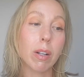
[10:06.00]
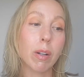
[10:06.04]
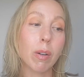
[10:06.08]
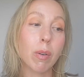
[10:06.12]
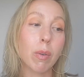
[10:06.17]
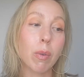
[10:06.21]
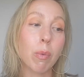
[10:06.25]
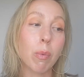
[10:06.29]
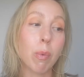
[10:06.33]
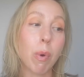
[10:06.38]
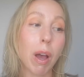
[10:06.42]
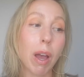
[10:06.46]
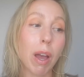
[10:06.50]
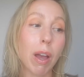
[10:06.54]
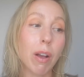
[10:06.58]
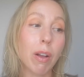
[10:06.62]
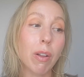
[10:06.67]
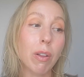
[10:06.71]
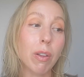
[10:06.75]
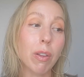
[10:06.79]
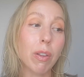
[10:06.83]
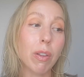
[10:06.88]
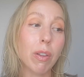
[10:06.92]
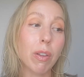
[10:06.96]

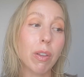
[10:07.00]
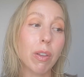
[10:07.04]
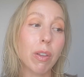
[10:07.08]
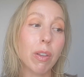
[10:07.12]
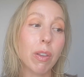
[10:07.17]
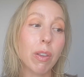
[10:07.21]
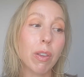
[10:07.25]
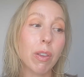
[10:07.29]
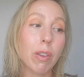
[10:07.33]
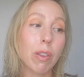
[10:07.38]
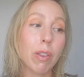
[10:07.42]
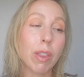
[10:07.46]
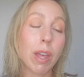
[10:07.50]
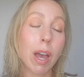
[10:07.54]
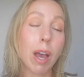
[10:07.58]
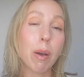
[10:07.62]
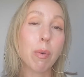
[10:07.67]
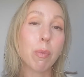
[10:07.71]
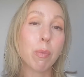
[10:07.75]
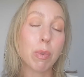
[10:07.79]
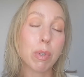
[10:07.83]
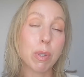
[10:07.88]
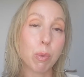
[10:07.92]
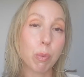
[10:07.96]
while
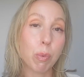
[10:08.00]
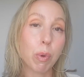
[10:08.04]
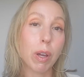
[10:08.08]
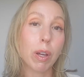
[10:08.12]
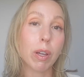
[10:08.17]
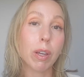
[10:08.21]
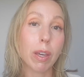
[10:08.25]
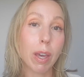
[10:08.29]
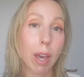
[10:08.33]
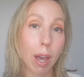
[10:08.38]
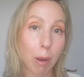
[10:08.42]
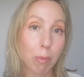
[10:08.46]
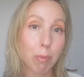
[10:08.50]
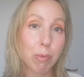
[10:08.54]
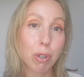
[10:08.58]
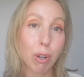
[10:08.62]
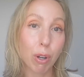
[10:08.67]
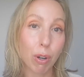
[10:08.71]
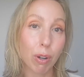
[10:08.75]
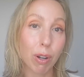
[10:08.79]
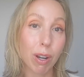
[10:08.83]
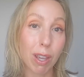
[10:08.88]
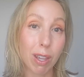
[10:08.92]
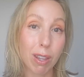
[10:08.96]
that was what kept
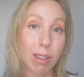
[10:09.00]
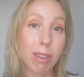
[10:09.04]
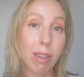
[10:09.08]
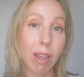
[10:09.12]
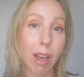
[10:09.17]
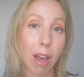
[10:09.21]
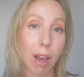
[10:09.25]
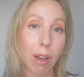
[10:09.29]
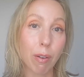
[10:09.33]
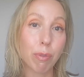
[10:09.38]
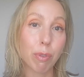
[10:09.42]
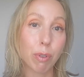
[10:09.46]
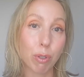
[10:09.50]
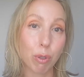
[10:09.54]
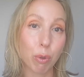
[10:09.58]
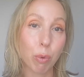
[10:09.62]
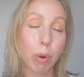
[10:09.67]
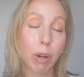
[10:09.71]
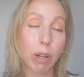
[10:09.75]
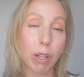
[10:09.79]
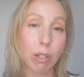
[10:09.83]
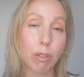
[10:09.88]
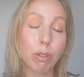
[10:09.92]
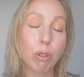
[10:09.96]
her in that for
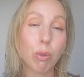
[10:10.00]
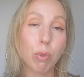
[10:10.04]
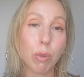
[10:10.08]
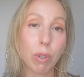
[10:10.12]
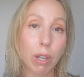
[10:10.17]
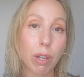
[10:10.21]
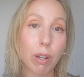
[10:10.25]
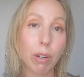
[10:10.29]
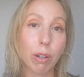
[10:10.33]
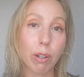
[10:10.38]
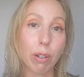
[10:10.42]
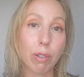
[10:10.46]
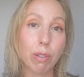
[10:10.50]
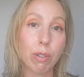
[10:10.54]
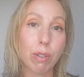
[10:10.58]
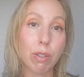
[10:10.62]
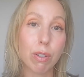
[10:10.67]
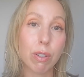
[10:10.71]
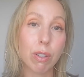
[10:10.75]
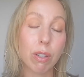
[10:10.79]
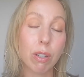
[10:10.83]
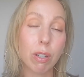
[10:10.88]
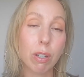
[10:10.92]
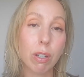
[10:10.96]
22
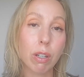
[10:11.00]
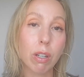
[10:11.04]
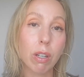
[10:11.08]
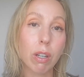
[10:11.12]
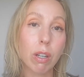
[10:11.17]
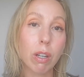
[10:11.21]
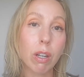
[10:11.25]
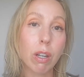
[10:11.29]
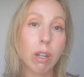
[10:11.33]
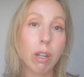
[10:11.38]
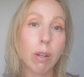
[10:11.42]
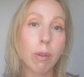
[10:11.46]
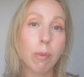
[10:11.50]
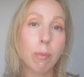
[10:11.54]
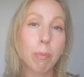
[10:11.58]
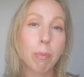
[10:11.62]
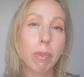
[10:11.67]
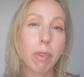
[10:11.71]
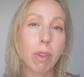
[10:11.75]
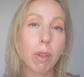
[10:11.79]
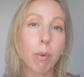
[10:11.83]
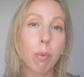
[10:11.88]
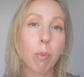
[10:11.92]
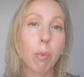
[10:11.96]
years,
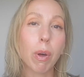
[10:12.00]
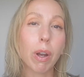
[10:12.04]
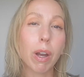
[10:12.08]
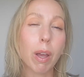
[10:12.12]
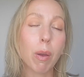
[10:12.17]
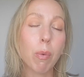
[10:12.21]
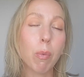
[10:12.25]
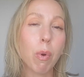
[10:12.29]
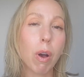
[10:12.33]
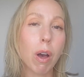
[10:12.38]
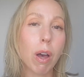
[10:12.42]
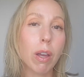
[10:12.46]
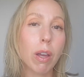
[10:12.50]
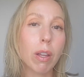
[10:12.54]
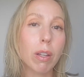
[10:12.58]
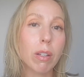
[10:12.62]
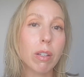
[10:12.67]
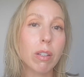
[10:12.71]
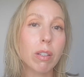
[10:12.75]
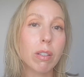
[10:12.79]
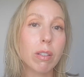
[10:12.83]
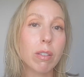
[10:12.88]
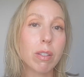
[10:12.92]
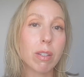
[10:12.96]
what I want
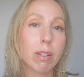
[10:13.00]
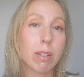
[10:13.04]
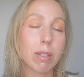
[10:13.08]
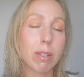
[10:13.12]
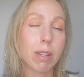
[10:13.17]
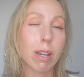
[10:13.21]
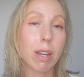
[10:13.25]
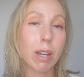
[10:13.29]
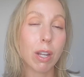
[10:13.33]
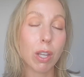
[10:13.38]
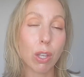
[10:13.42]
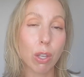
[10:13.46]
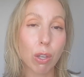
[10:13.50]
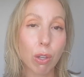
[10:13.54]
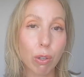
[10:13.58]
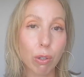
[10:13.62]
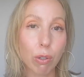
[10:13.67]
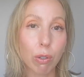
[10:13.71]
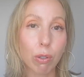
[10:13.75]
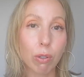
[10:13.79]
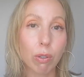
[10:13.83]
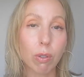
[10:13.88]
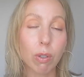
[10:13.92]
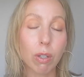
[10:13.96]
to say to
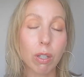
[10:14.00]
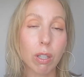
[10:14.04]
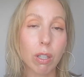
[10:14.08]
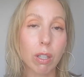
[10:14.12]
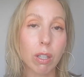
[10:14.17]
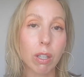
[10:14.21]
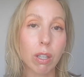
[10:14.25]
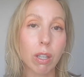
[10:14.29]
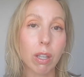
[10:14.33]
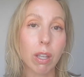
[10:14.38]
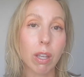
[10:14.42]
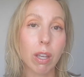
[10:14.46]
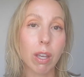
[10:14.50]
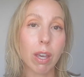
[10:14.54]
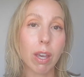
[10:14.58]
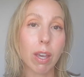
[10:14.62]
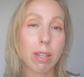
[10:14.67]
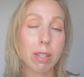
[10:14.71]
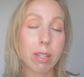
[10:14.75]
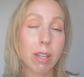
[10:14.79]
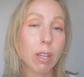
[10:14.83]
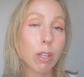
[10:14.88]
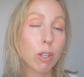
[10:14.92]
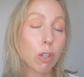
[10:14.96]
you
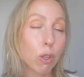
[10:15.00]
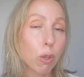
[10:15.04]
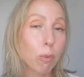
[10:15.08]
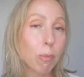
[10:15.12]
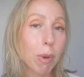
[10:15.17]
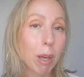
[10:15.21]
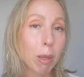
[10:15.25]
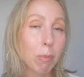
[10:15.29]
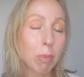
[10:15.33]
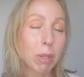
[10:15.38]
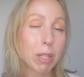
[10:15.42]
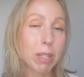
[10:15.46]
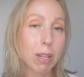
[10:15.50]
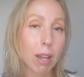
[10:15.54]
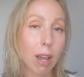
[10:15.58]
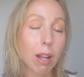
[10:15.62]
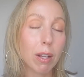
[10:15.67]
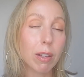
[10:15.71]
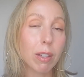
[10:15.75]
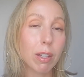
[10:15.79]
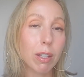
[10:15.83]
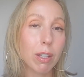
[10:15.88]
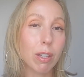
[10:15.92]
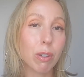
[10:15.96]
is that you might be
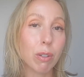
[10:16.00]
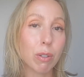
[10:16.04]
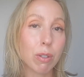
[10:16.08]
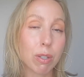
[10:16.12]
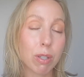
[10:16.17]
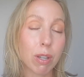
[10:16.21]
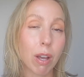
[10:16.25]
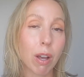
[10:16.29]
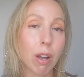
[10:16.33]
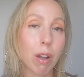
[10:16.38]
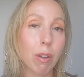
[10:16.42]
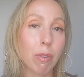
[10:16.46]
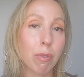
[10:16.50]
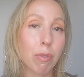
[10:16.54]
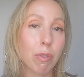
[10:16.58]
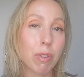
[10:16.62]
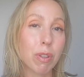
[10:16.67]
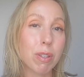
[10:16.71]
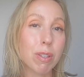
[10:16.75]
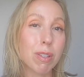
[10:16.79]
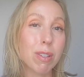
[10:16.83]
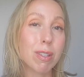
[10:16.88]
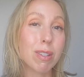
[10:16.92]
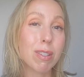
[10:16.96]
telling yourself
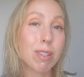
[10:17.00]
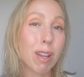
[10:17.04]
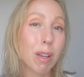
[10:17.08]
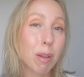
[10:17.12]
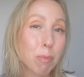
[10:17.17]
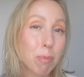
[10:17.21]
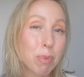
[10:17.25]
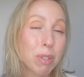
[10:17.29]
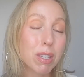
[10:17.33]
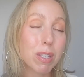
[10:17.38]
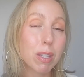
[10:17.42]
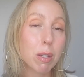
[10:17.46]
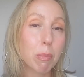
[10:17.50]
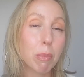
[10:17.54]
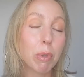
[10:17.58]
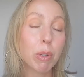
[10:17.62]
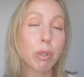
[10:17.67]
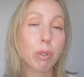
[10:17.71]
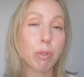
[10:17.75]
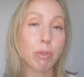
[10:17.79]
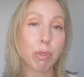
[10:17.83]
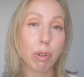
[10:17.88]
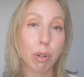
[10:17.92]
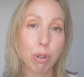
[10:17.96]
some
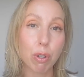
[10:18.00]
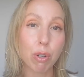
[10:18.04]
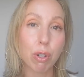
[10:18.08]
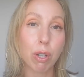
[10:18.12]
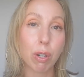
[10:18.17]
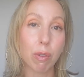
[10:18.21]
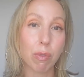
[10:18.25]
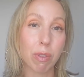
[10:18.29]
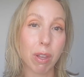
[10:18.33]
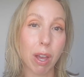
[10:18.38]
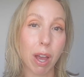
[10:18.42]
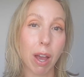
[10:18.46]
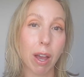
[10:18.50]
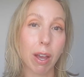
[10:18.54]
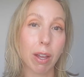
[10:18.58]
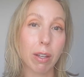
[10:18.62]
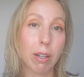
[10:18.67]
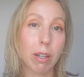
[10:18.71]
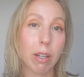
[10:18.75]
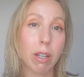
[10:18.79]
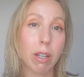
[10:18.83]
similar version of that.